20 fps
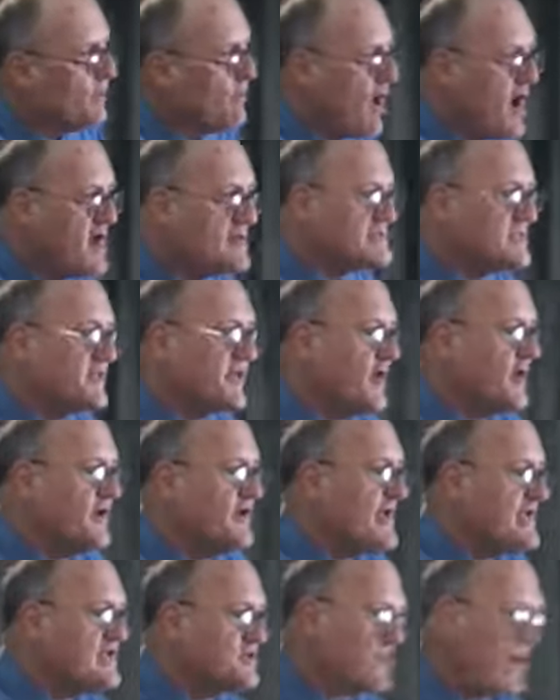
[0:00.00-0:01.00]
was that
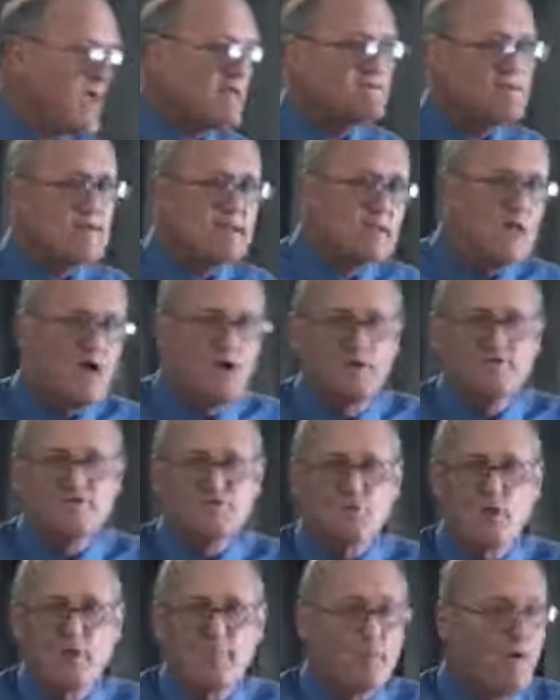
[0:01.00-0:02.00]
only 20 loaves
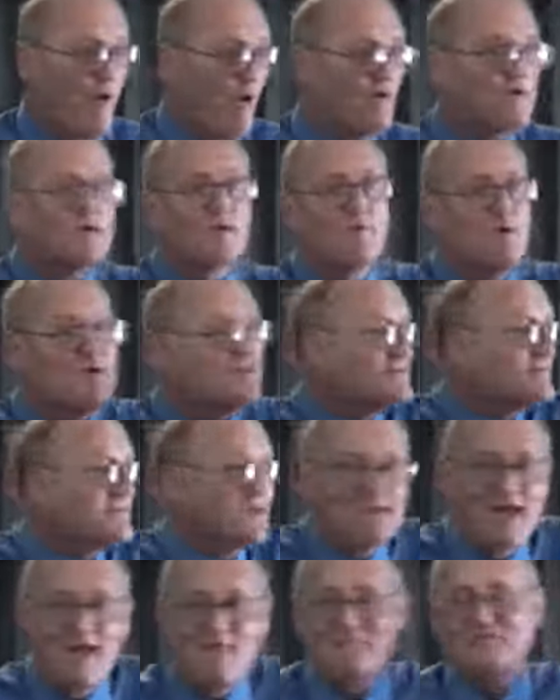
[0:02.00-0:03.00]
were brought. It wasn't
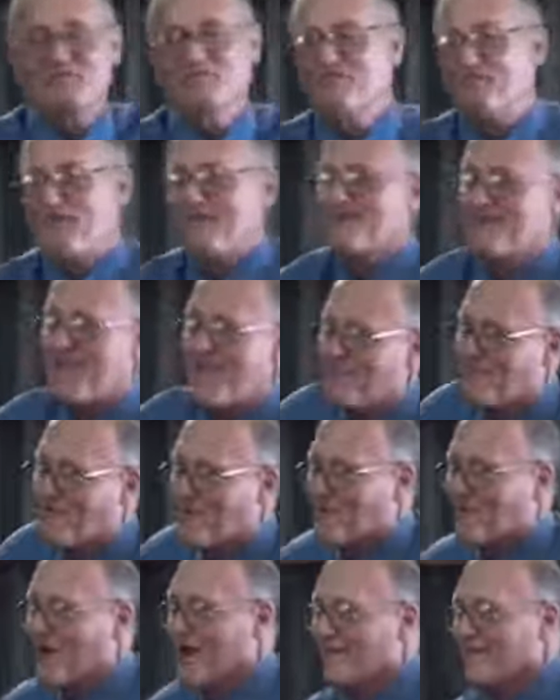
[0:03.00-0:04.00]
enough to feed
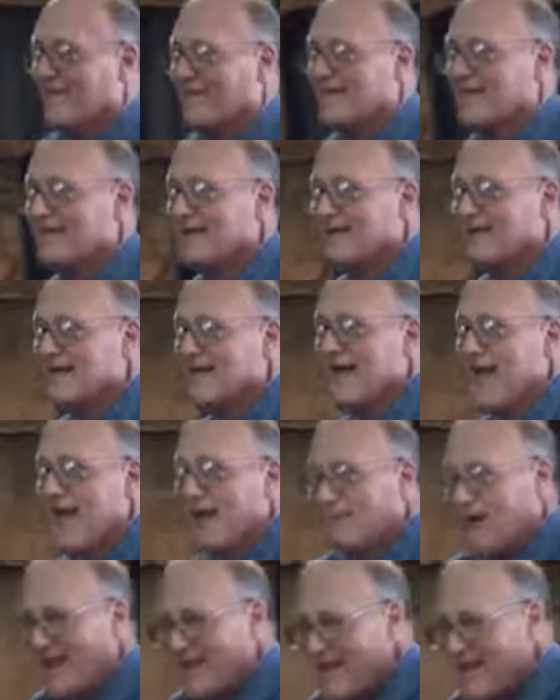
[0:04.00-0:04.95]
everyone. But